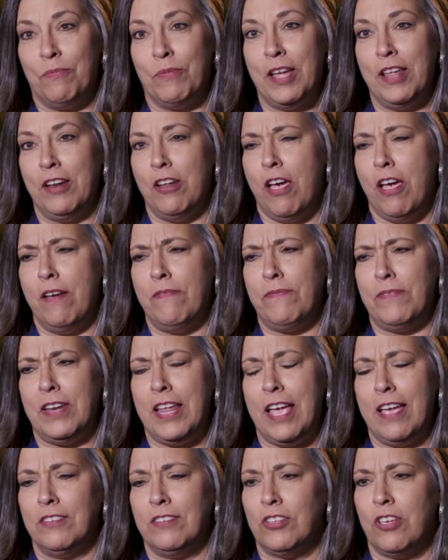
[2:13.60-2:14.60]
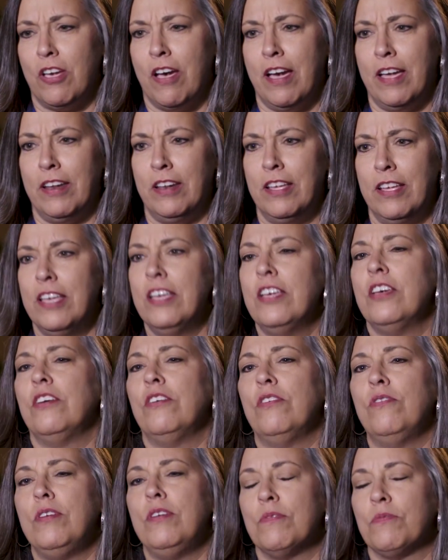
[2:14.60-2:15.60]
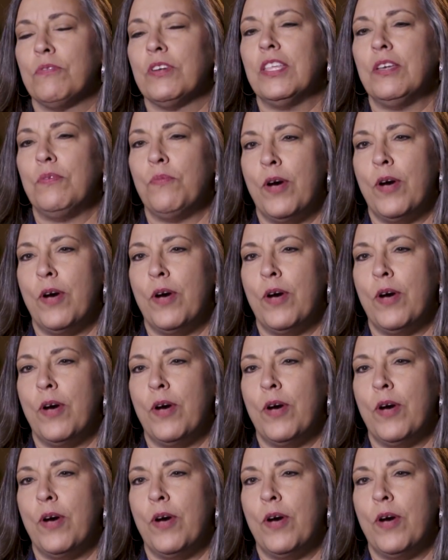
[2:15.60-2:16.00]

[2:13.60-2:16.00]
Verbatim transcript: ran off and asked God who he really